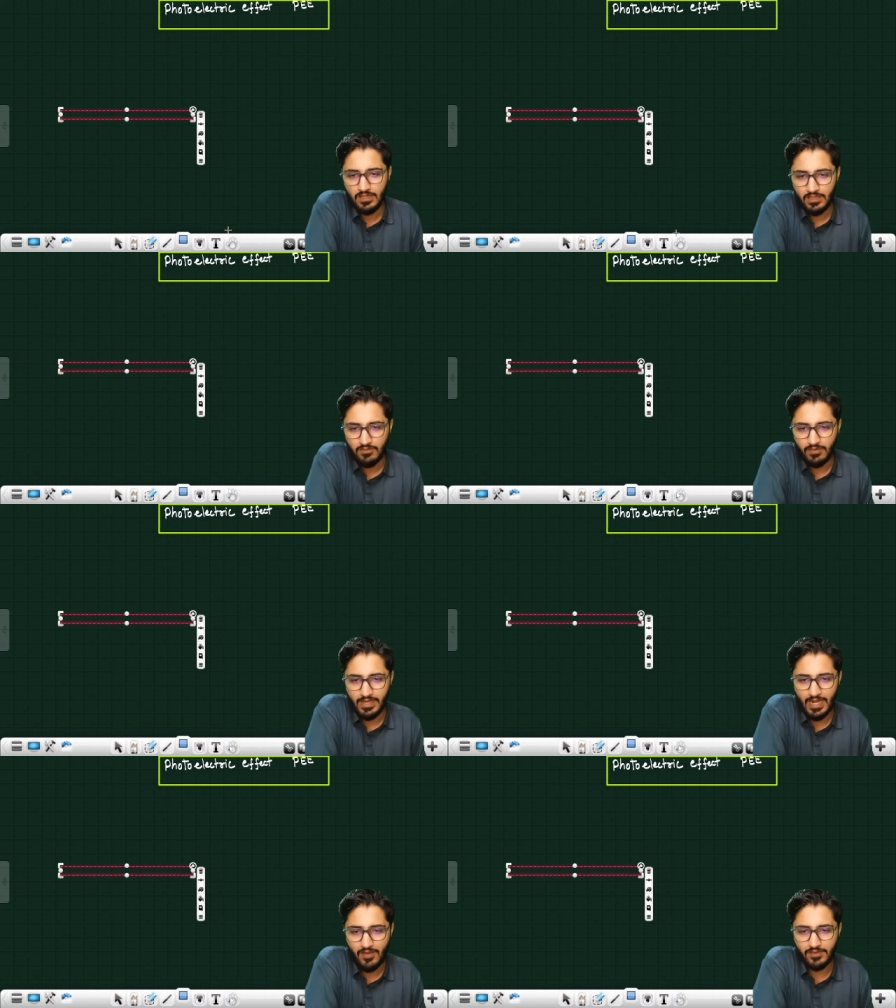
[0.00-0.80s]
We
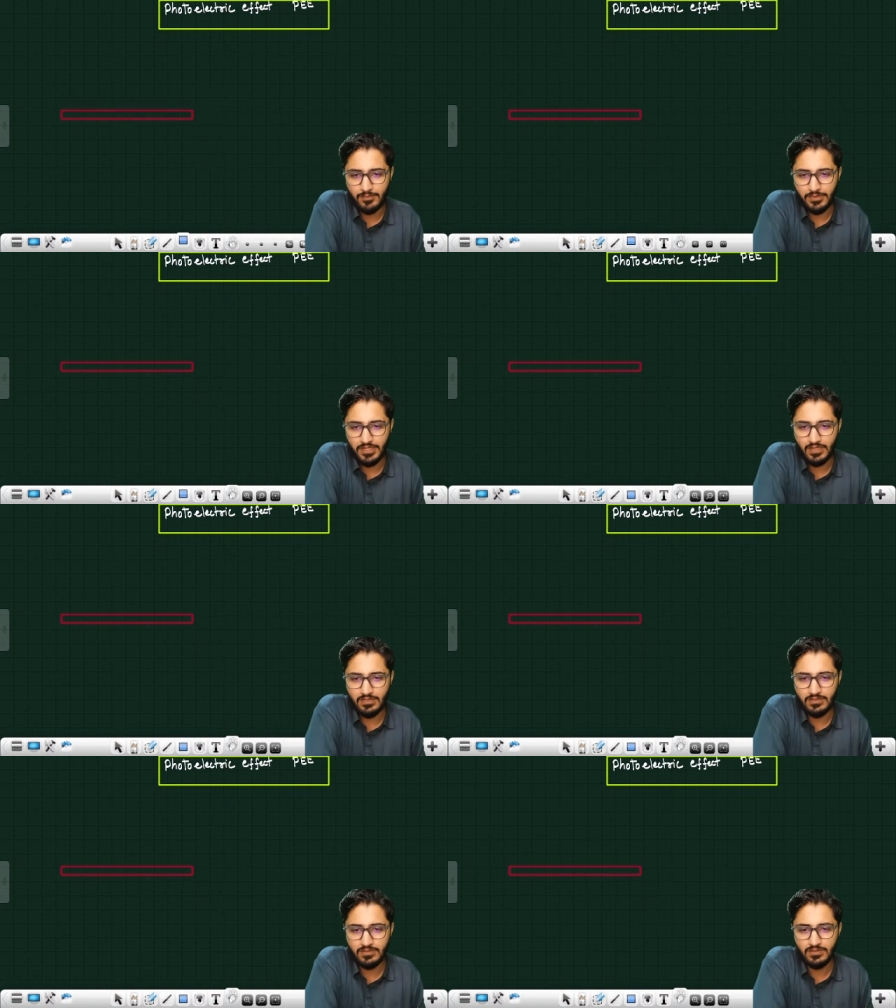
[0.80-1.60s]
are having the
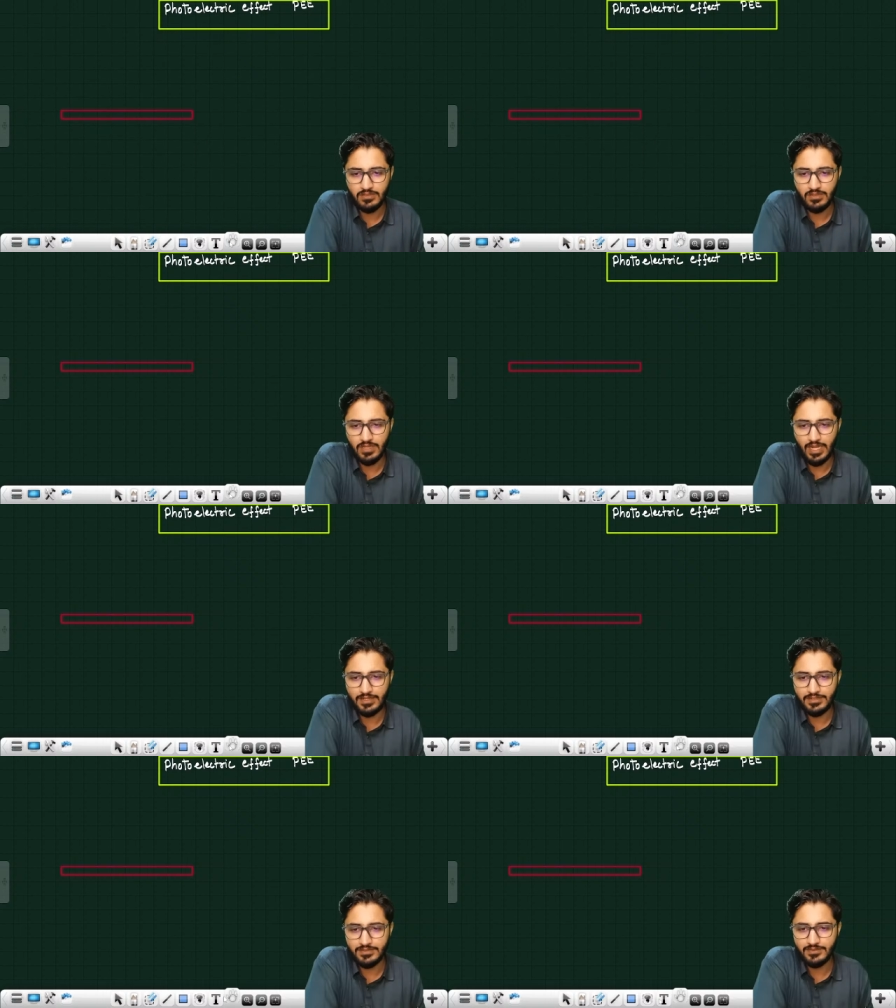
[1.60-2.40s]
material
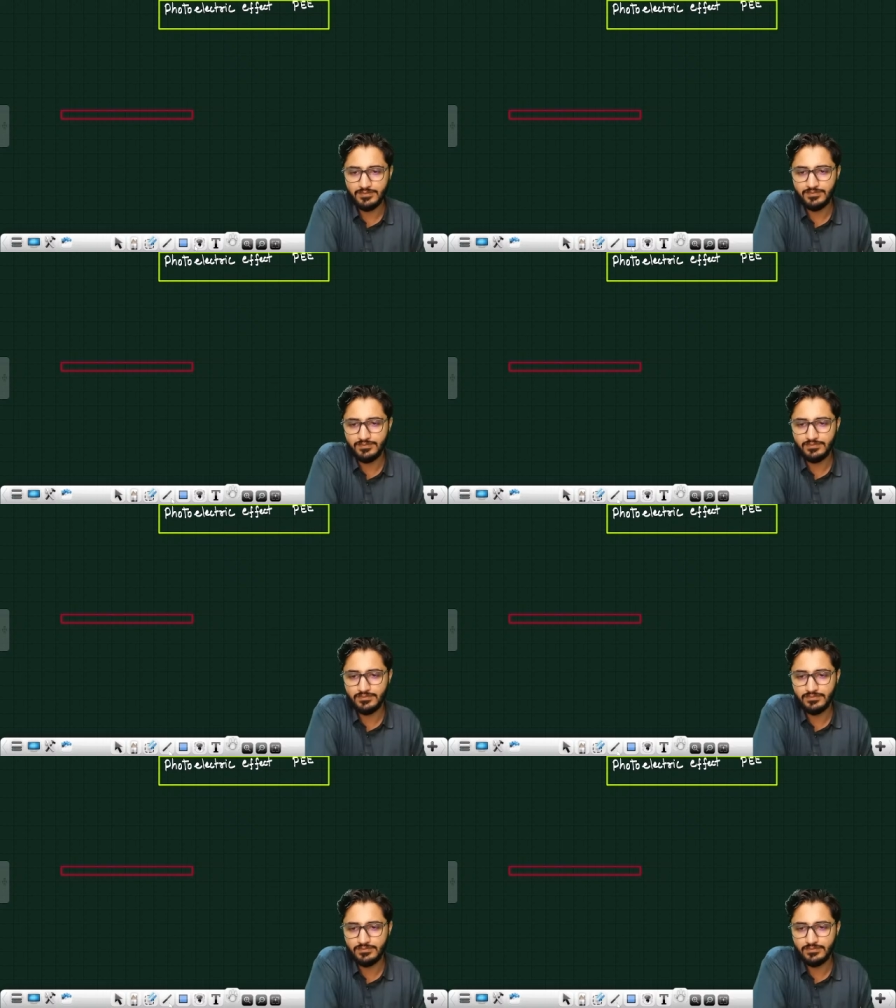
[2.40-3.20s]
like this.
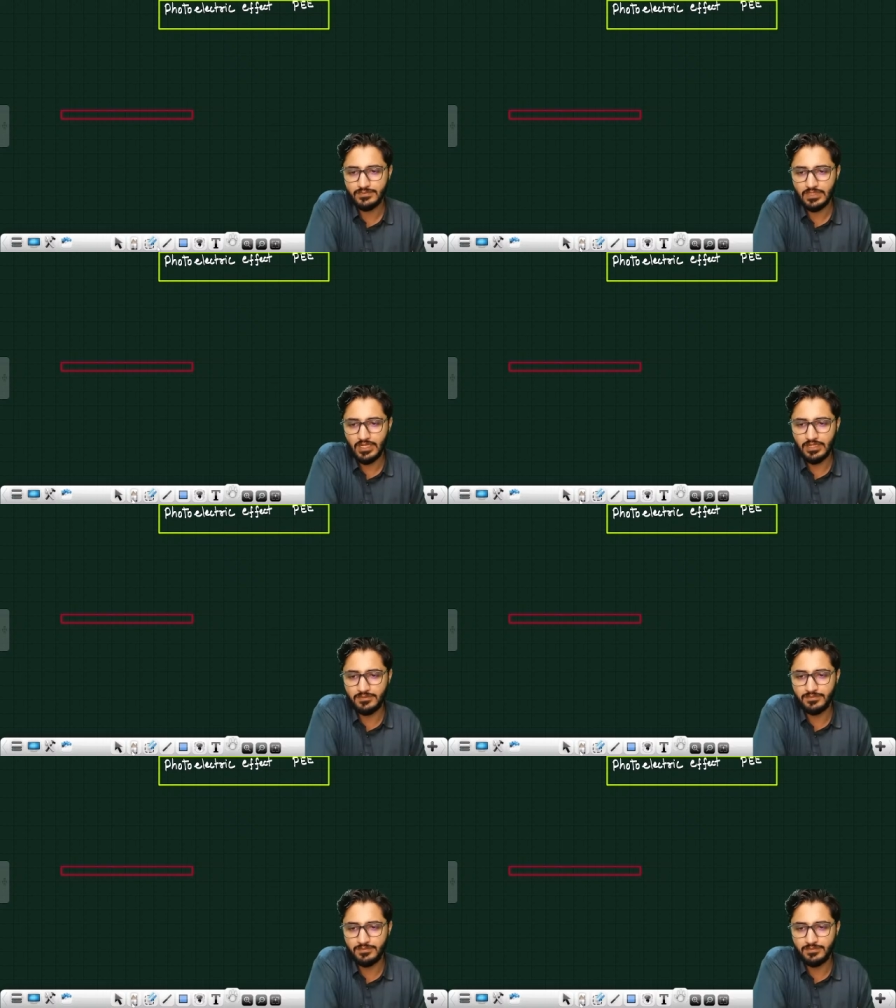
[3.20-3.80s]
Done.